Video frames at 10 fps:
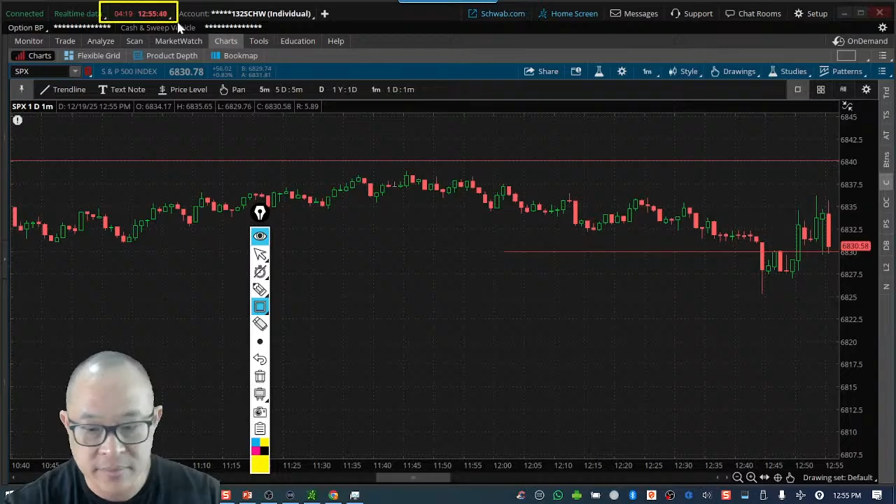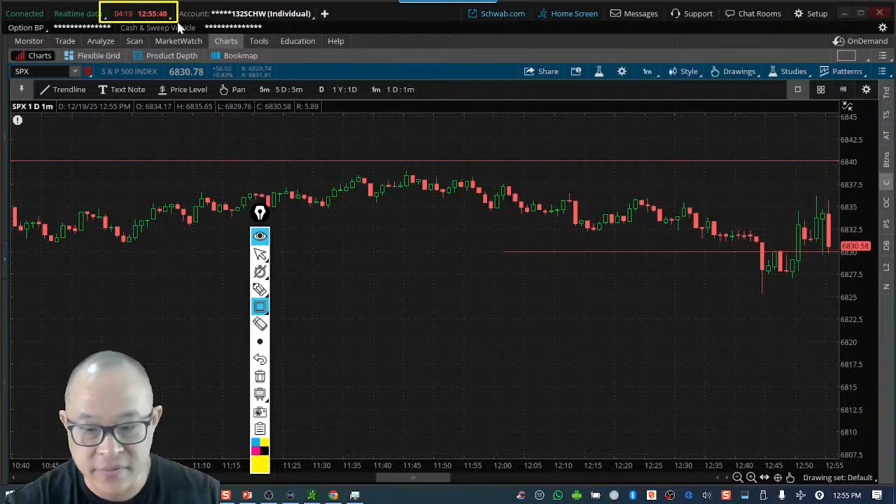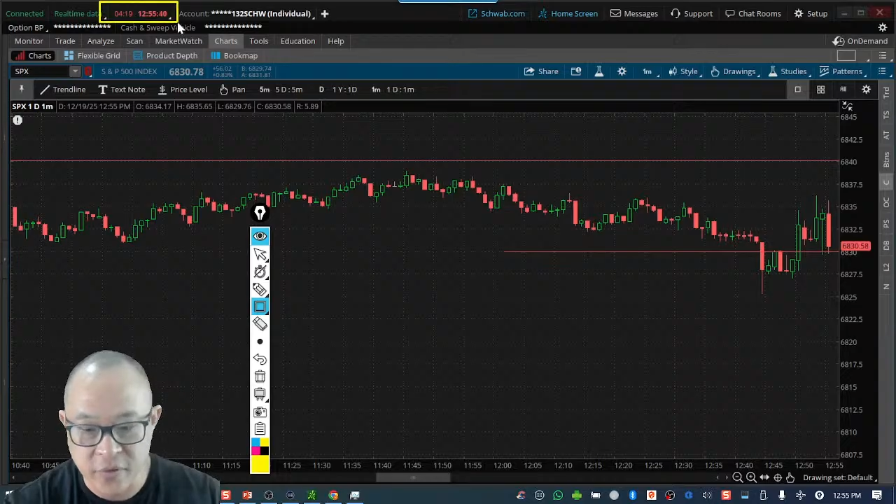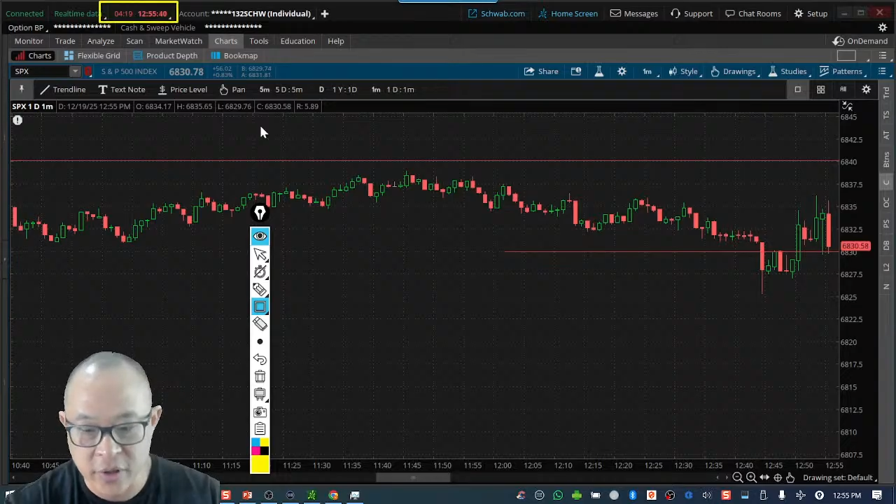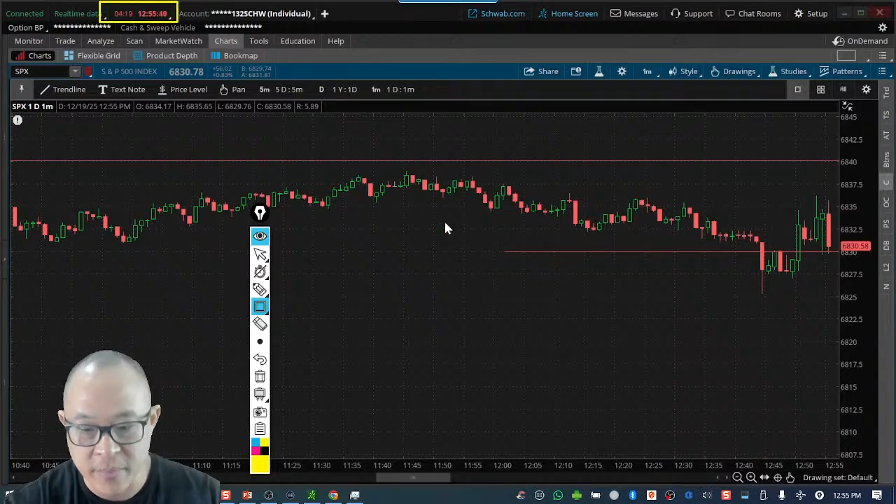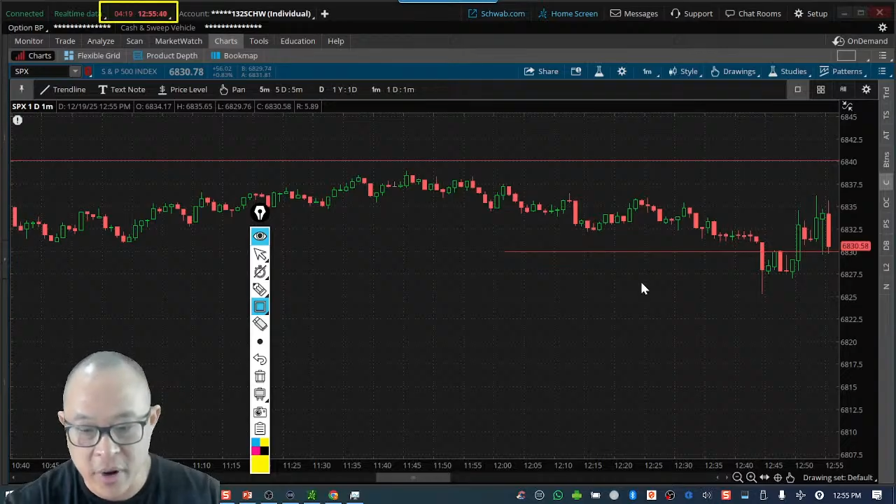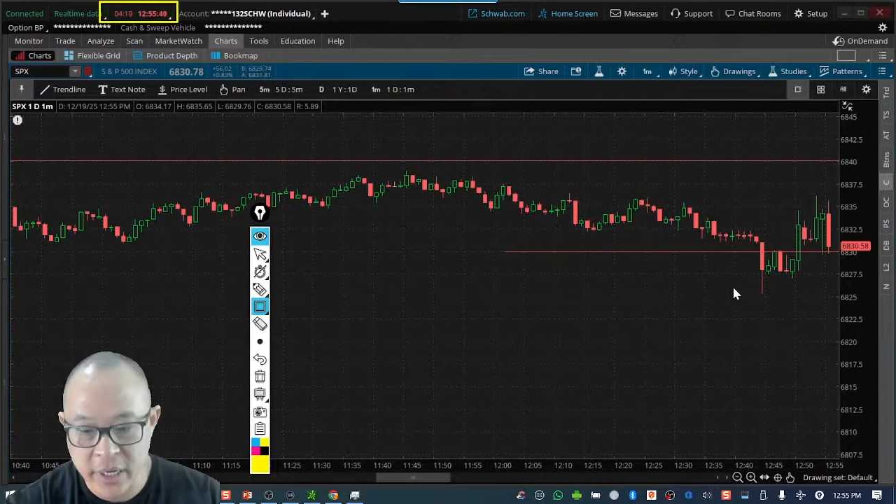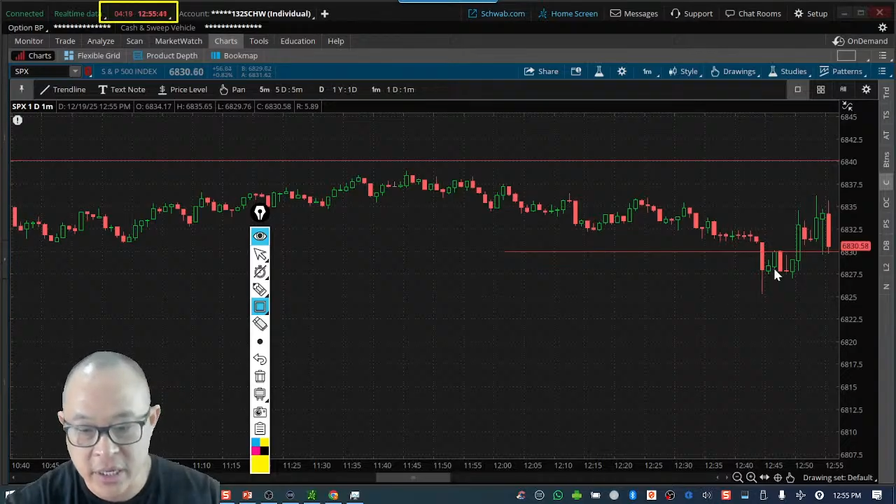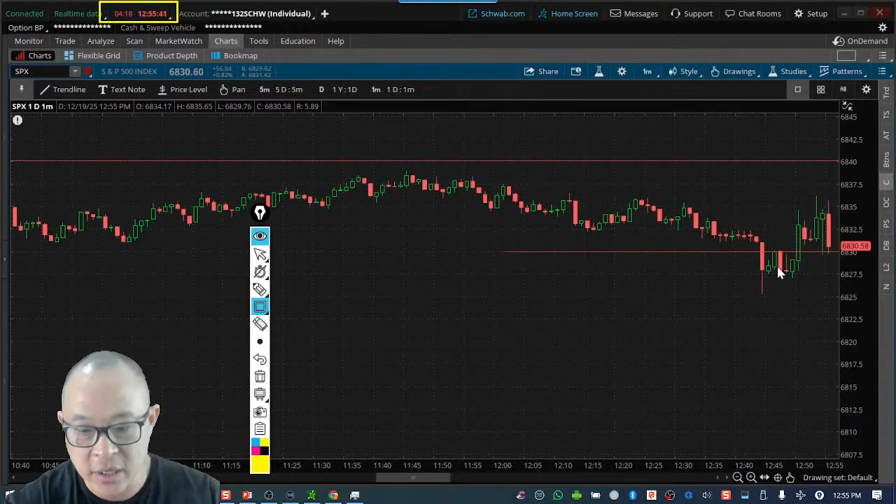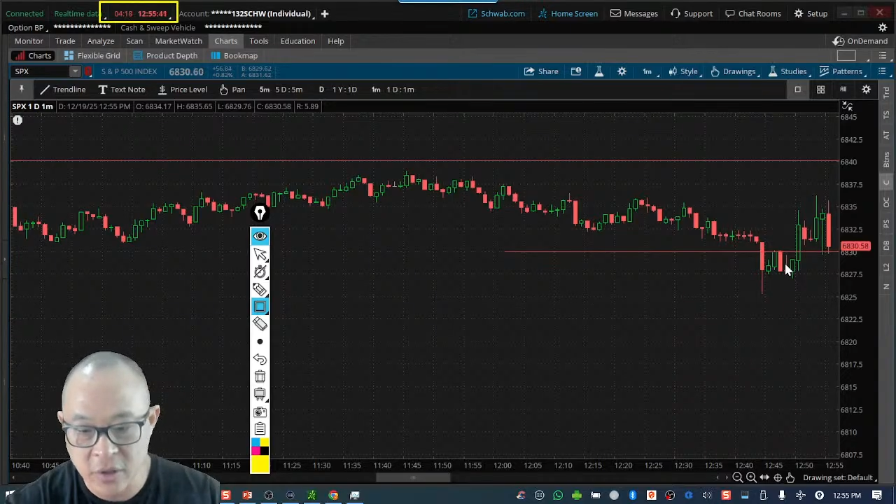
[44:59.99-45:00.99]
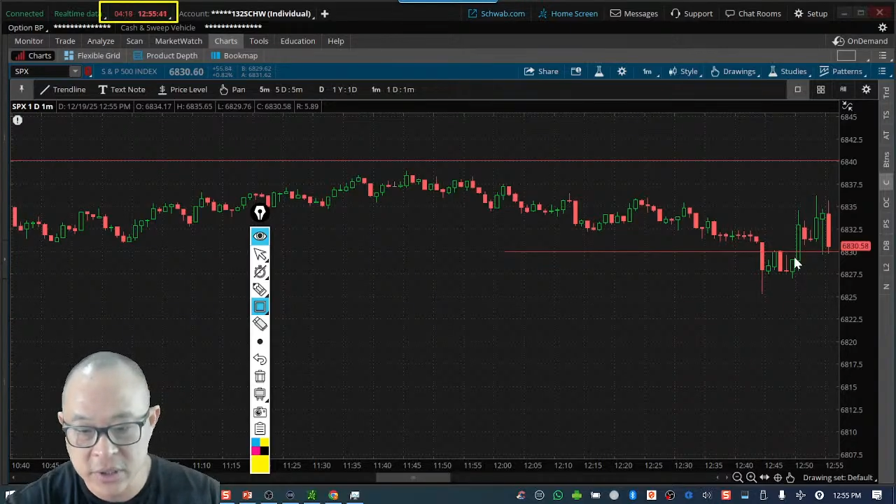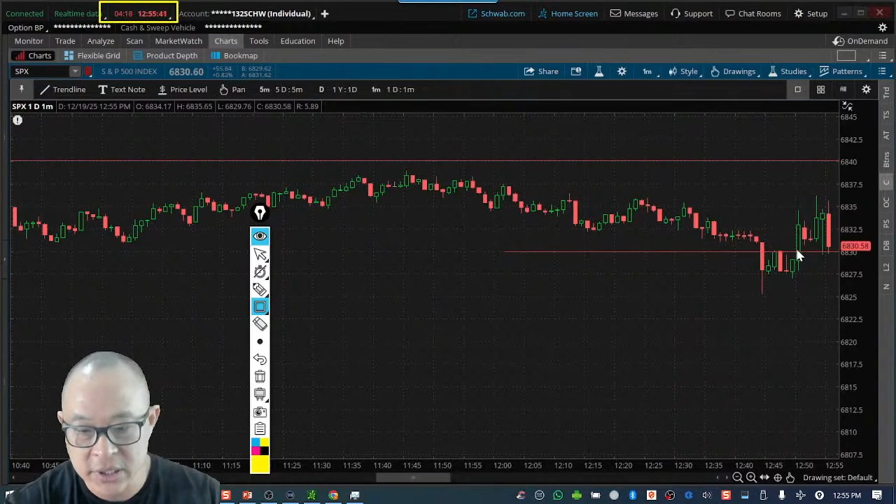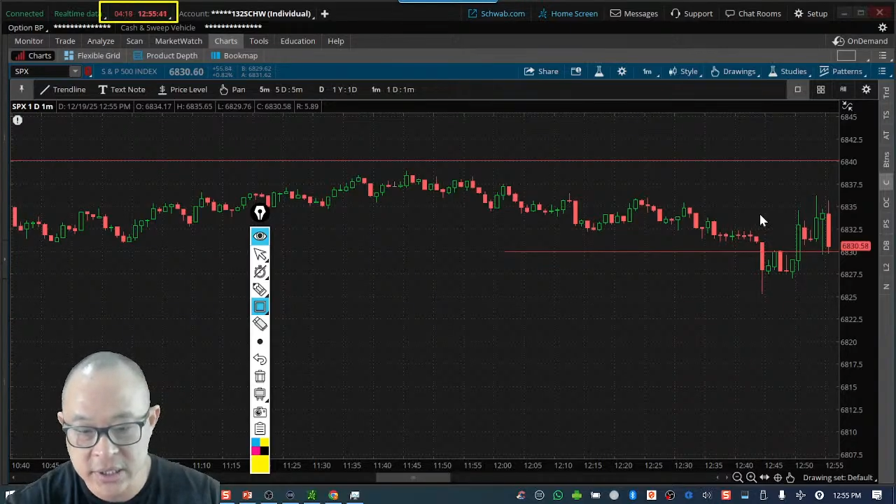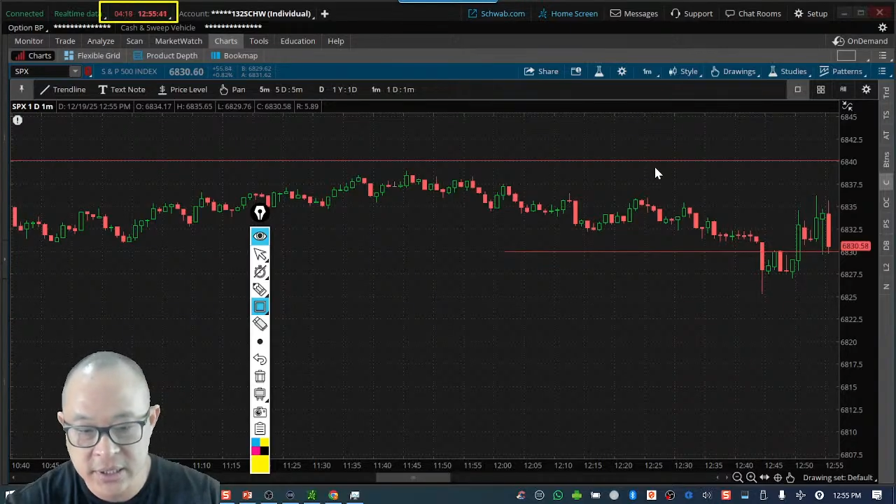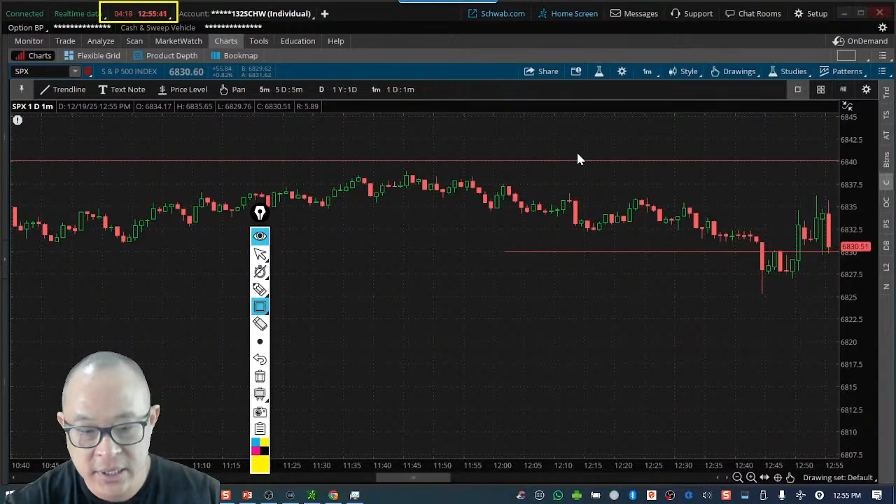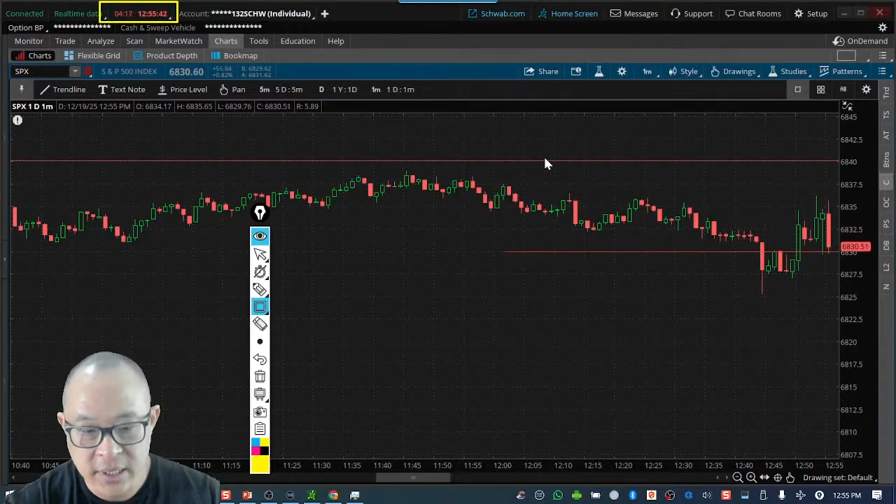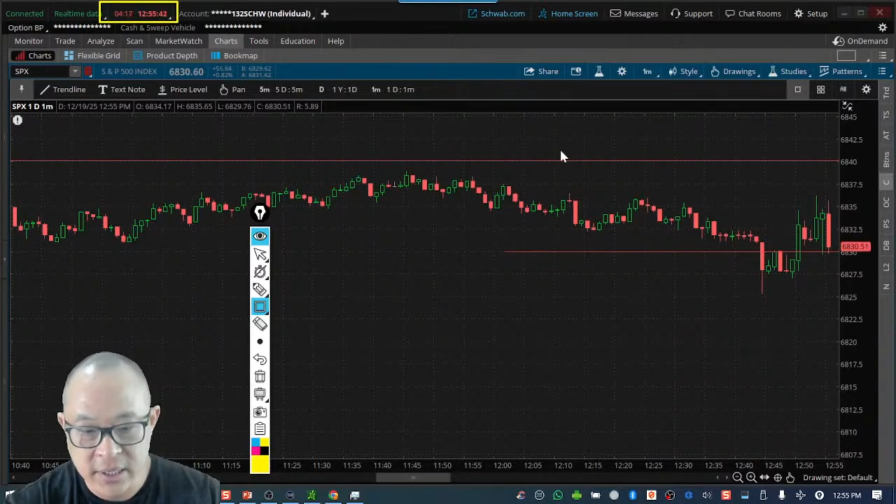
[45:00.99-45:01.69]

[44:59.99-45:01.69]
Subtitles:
before the market closes.